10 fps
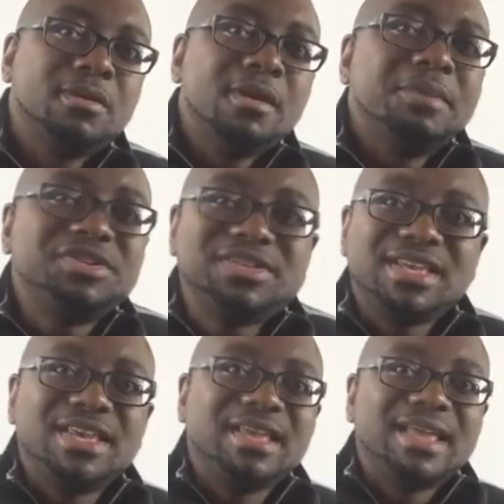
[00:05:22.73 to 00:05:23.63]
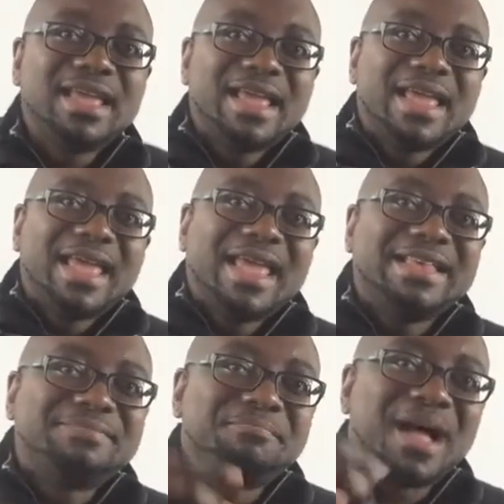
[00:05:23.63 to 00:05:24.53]
But you see,
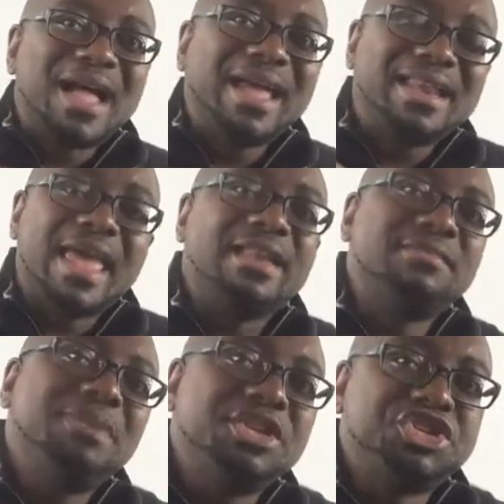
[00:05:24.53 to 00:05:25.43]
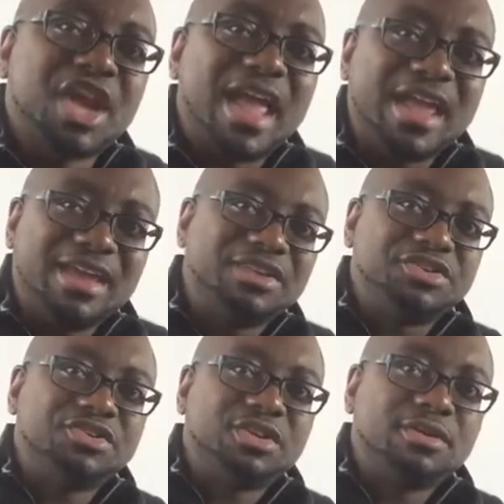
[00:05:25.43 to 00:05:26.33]
his mind had to be
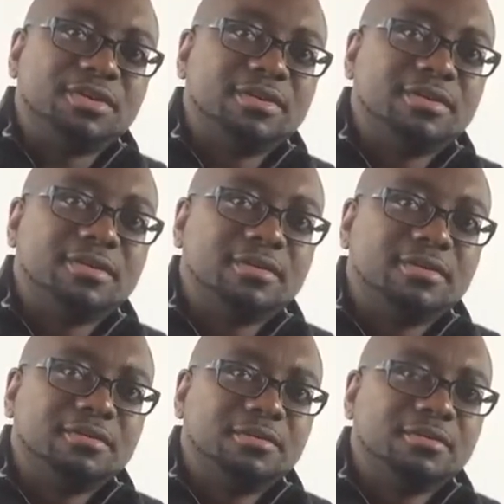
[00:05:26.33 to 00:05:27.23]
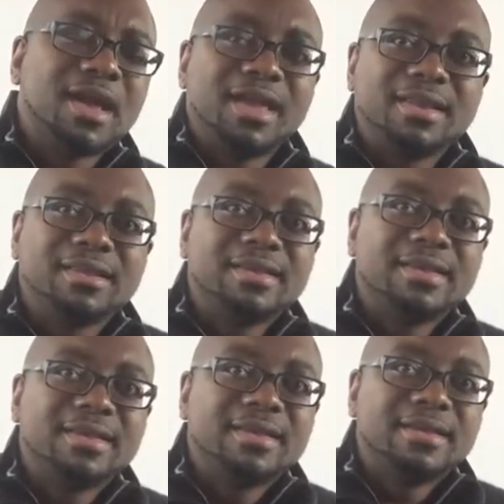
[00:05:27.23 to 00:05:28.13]
changed, right?
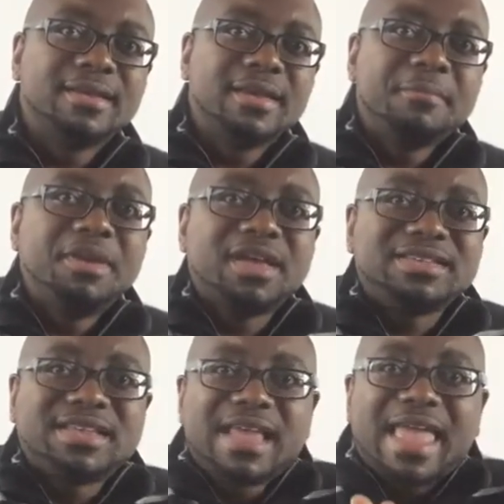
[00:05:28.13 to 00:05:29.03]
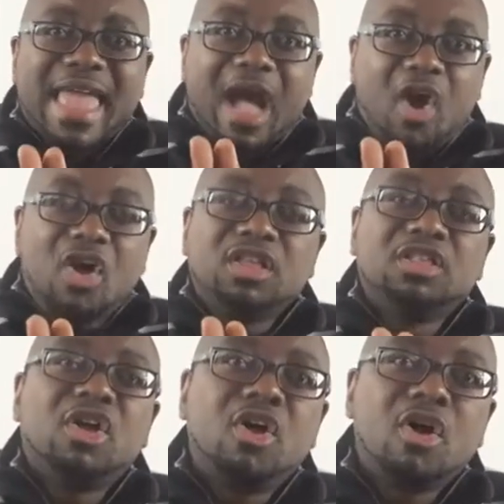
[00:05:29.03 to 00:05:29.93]
Because all
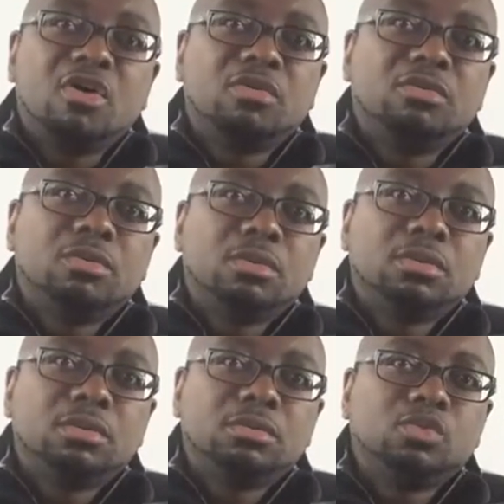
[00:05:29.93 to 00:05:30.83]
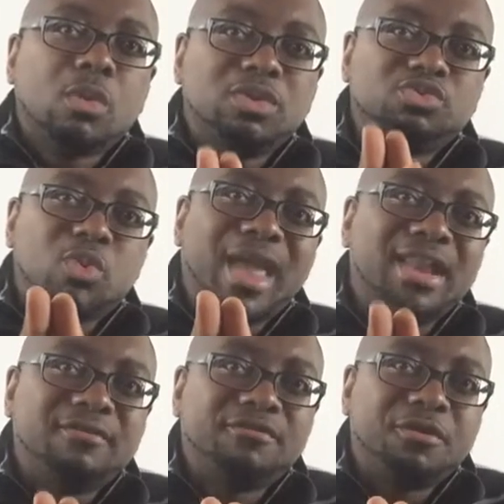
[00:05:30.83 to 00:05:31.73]
along, what was
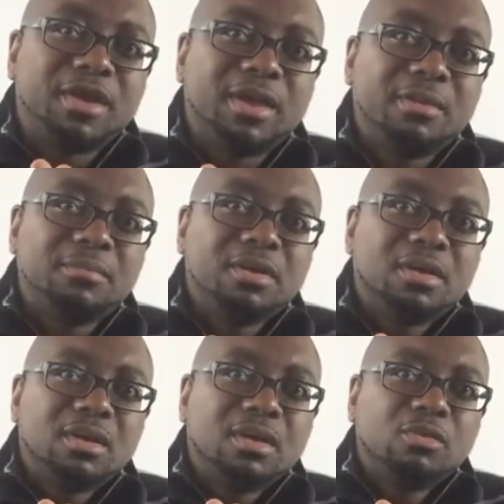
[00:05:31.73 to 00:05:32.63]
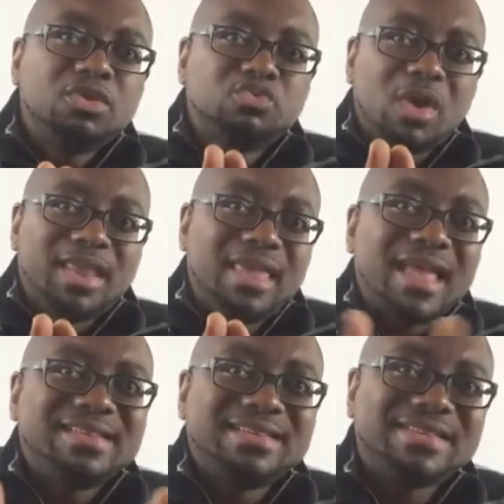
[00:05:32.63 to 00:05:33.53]
waiting for him was what he
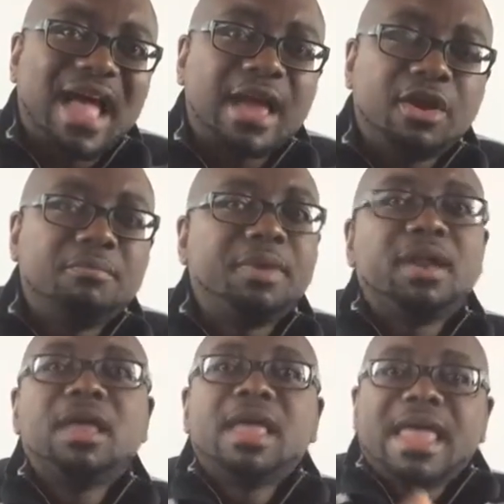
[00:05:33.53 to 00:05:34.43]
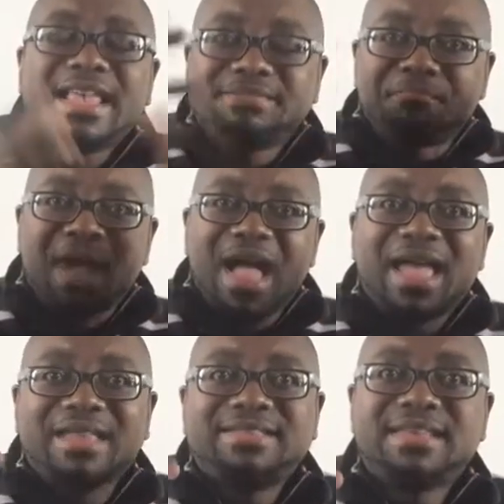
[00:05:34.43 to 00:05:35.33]
had desired, but his
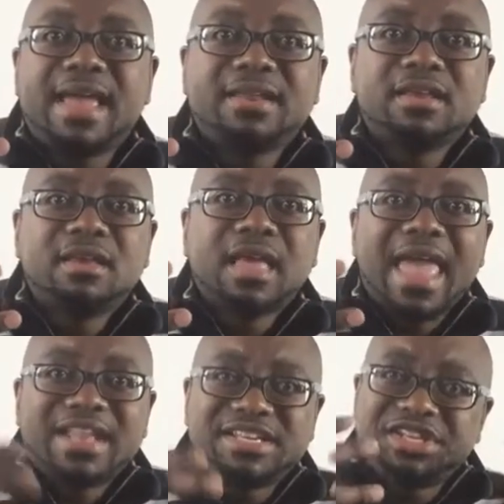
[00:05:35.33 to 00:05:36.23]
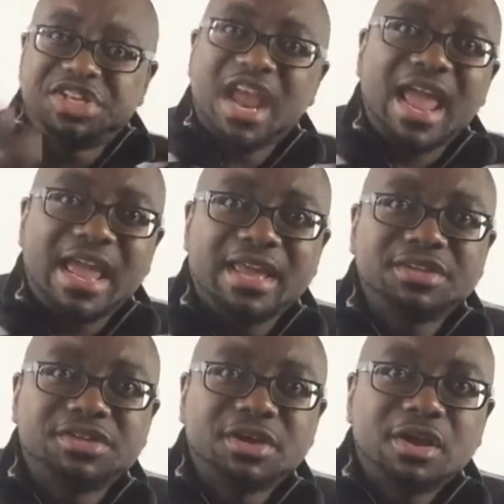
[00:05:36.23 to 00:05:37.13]
mindset had to
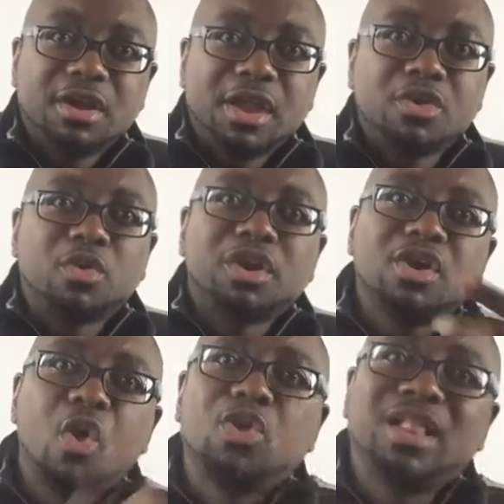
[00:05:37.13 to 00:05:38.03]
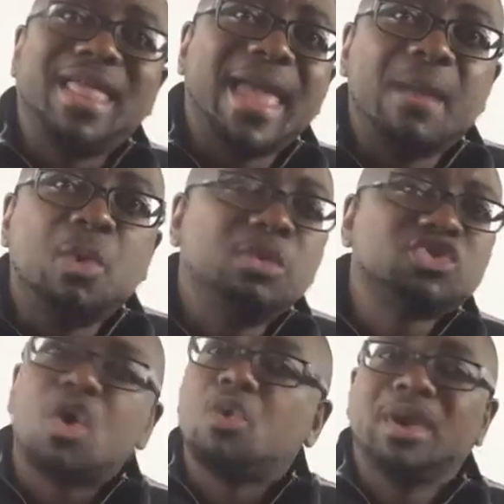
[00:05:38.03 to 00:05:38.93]
change in order to go claim what was
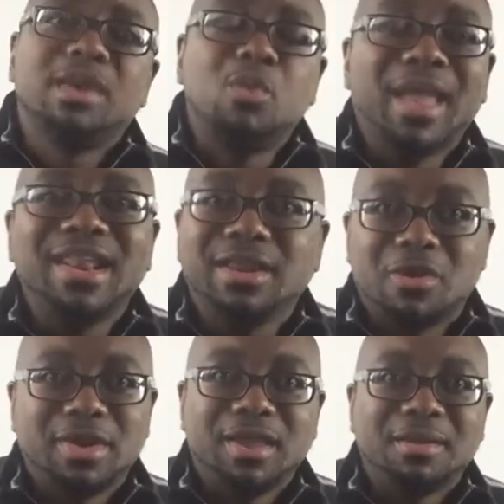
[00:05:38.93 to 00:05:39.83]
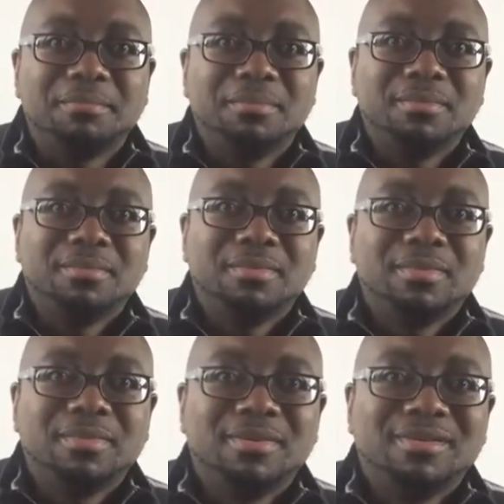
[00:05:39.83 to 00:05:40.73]
already waiting on him.
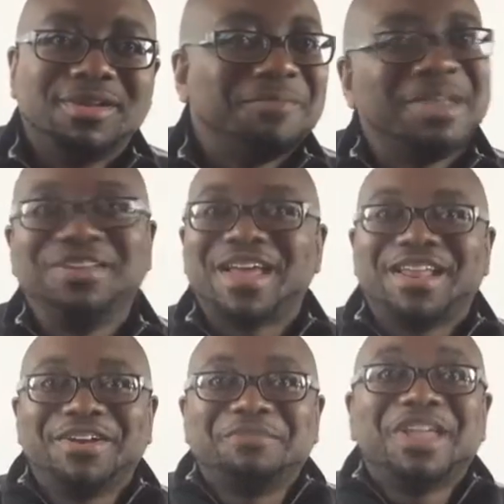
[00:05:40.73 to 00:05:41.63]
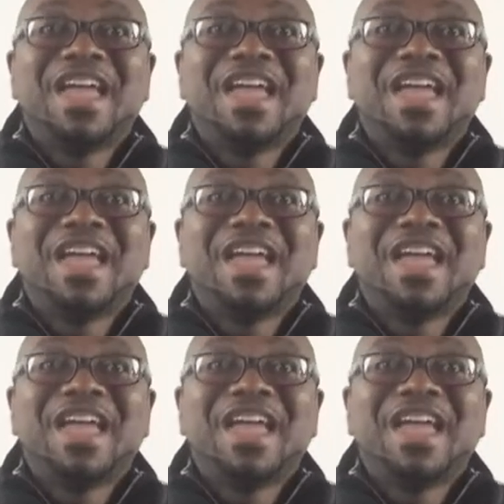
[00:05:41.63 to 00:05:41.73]
Oh man, you're not hearing me.